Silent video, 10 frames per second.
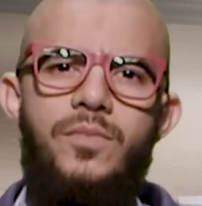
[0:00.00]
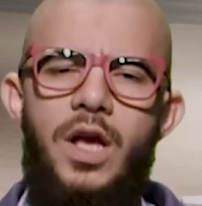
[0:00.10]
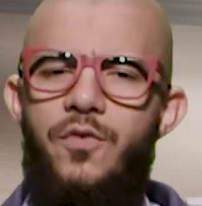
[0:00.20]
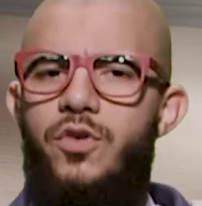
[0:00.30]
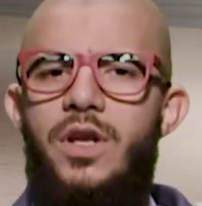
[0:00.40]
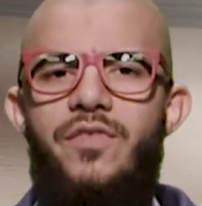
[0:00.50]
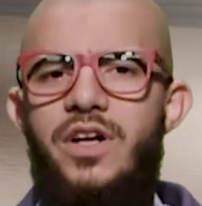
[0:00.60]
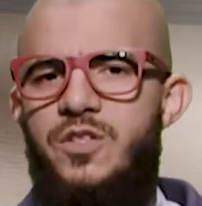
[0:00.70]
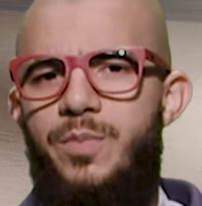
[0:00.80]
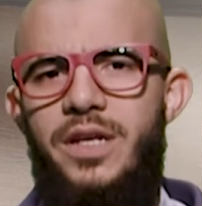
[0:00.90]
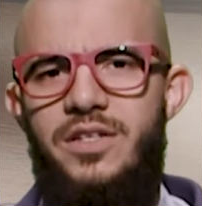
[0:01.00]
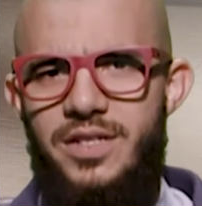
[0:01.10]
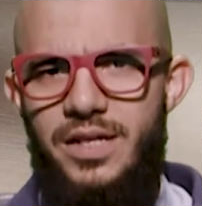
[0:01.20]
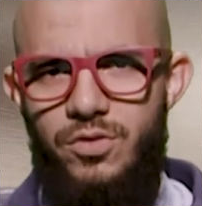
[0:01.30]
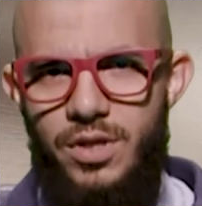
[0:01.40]
If you never explain
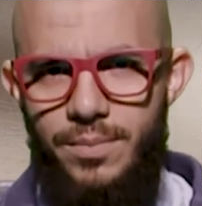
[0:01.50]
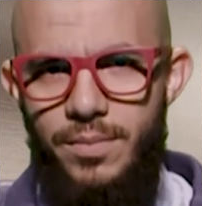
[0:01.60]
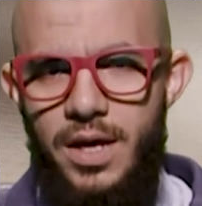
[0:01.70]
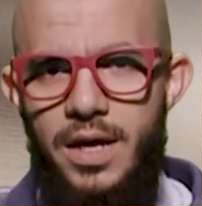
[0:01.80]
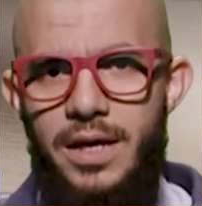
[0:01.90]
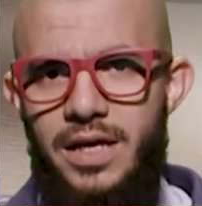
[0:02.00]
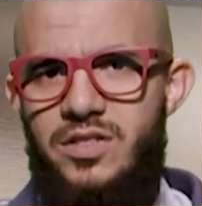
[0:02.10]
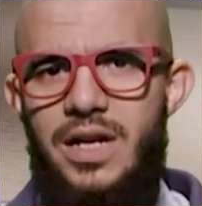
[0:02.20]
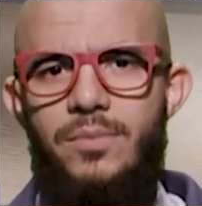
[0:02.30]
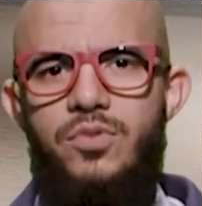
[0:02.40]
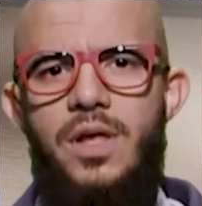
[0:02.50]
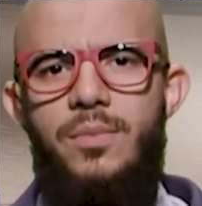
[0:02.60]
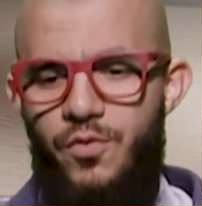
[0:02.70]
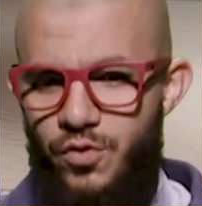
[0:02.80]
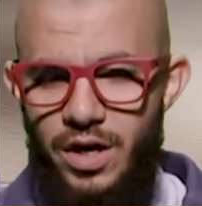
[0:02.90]
Islam to them, Islam to them
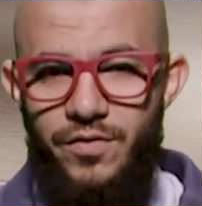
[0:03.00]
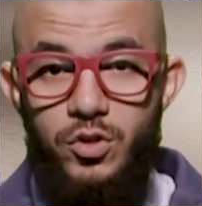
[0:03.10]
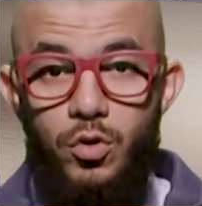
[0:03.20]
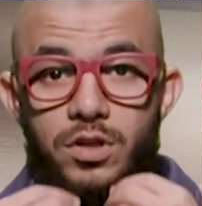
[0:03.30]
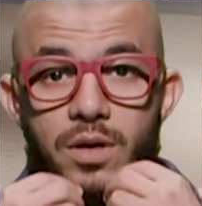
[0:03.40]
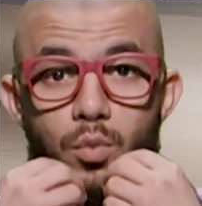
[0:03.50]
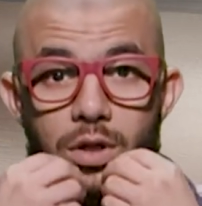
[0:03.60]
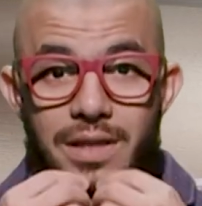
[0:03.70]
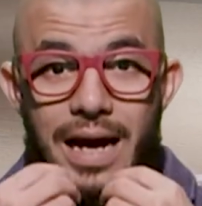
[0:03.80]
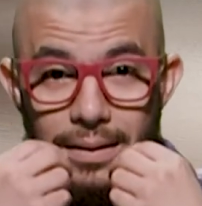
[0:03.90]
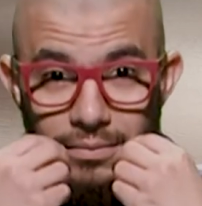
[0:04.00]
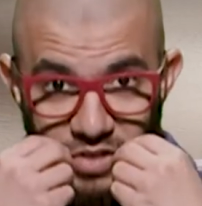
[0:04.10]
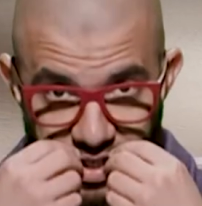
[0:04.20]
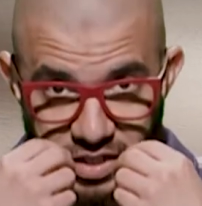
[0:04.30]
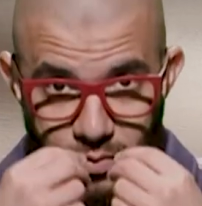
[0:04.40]
if you never told them what that
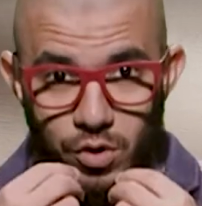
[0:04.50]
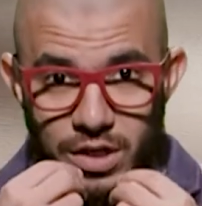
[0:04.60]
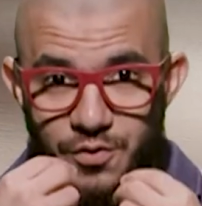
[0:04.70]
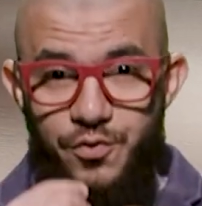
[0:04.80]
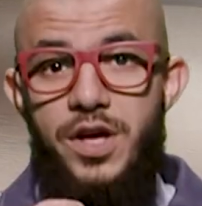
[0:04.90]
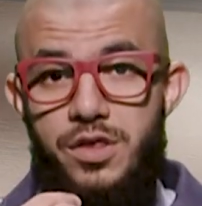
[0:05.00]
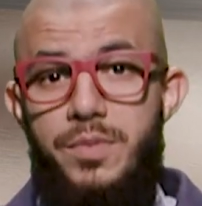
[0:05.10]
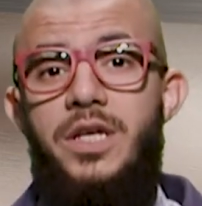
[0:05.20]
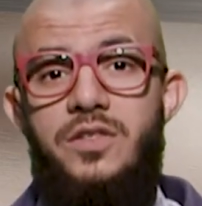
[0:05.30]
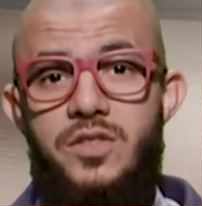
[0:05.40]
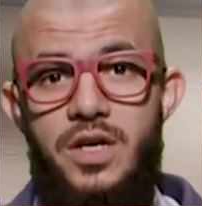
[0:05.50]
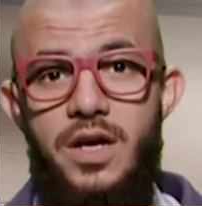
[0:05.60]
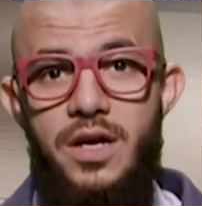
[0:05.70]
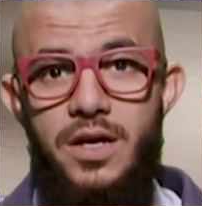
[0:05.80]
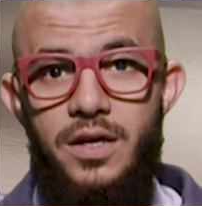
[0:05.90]
testimony of faith means?
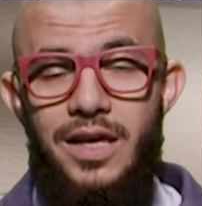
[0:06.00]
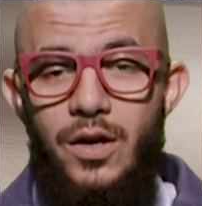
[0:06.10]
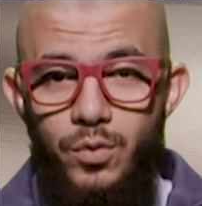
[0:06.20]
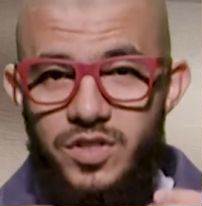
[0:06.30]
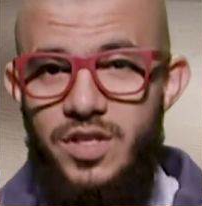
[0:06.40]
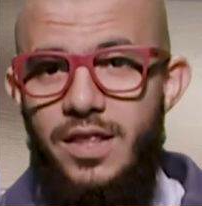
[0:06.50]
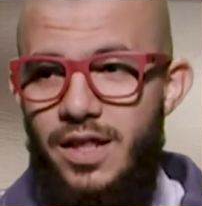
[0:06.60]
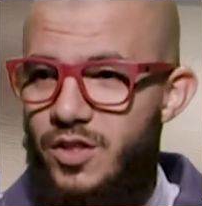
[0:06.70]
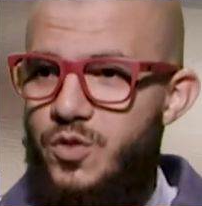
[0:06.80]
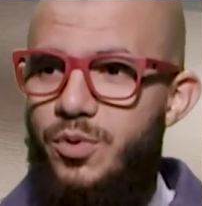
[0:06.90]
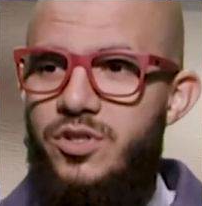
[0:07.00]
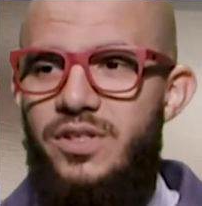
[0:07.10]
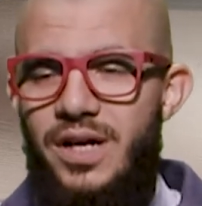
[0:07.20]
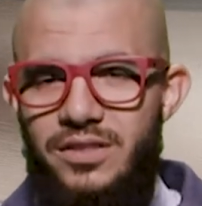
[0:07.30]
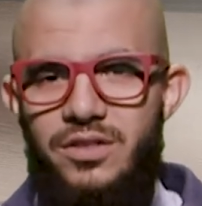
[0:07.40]
Can we say that this person
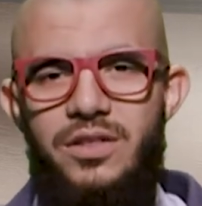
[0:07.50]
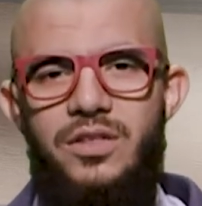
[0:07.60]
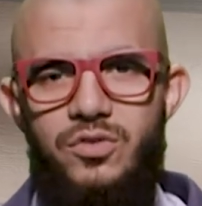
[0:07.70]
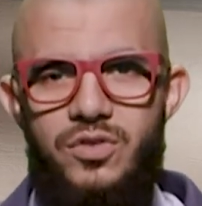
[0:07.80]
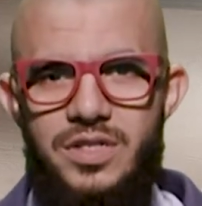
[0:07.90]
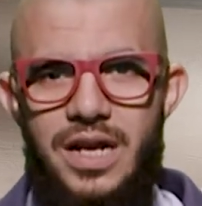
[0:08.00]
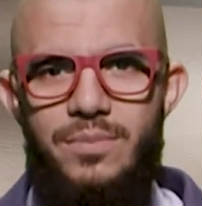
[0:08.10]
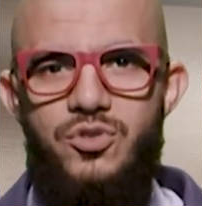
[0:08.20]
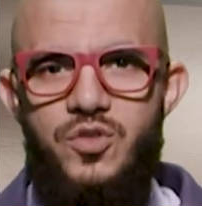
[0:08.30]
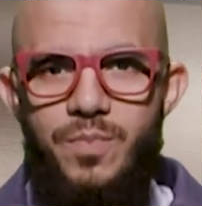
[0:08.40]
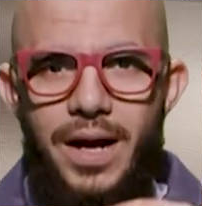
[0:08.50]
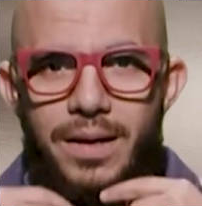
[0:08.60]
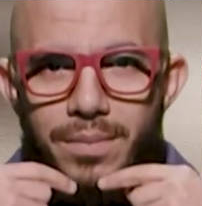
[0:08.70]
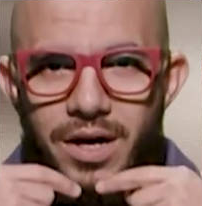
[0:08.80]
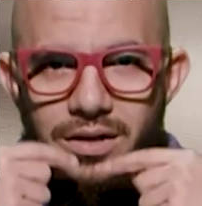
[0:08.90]
entered into Islam just by
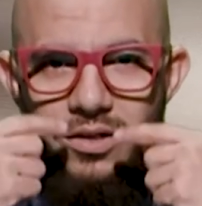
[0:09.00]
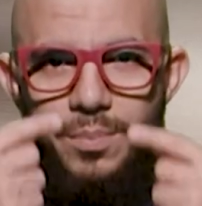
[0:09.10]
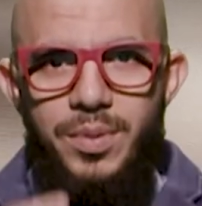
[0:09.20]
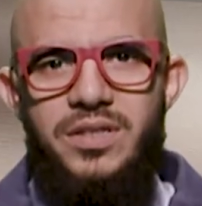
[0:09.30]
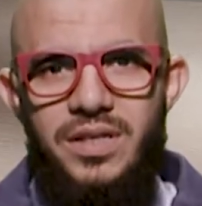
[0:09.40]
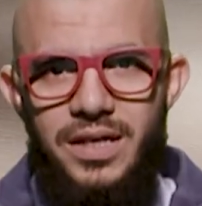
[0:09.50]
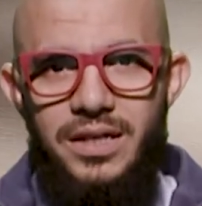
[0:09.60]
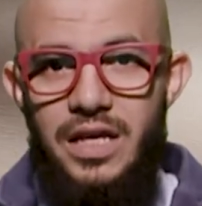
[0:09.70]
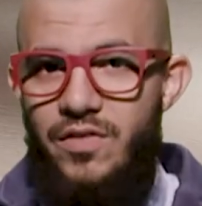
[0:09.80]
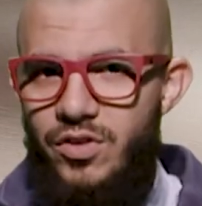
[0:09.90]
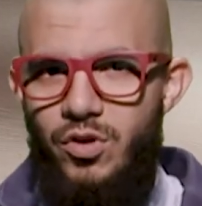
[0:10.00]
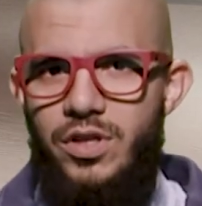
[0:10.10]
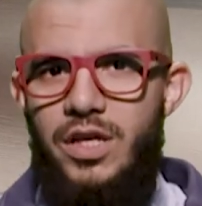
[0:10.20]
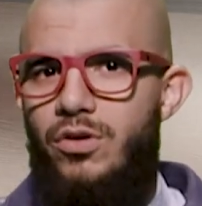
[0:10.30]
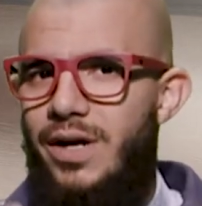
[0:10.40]
merely repeating it even though
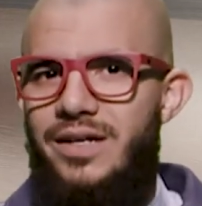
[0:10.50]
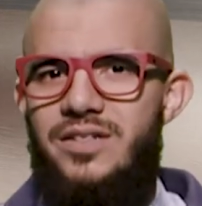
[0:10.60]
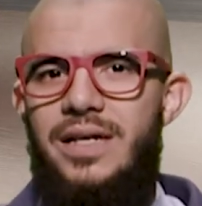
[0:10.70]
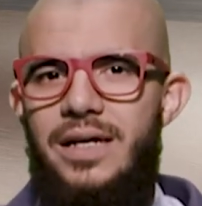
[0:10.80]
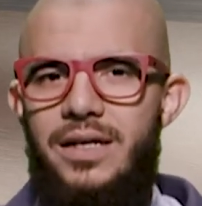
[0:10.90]
they don't understand